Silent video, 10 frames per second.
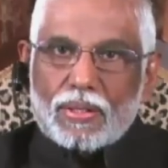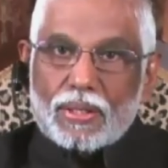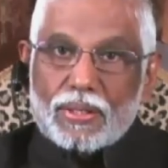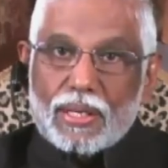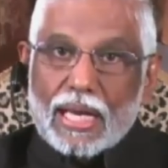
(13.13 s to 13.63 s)

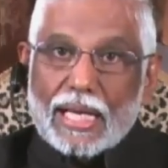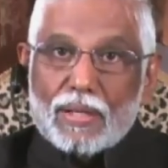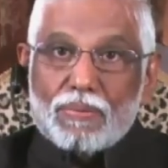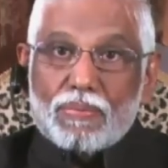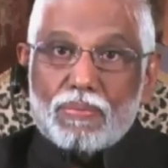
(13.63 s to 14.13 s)
The
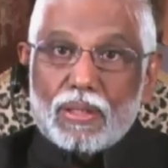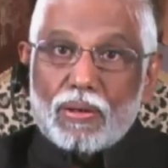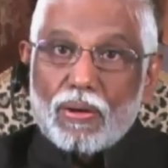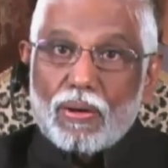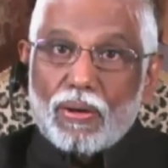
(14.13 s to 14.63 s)
time will
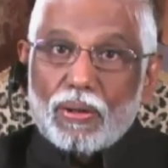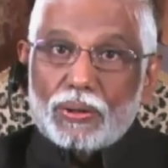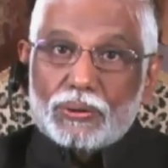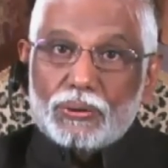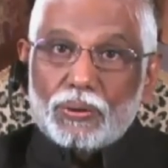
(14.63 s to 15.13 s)

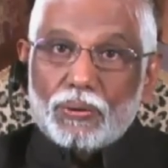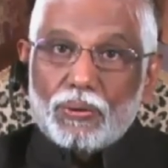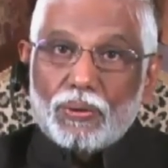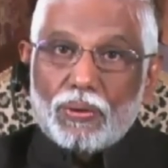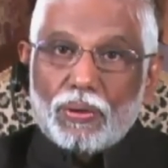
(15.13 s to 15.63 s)

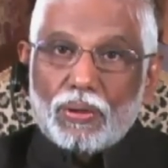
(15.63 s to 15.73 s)
also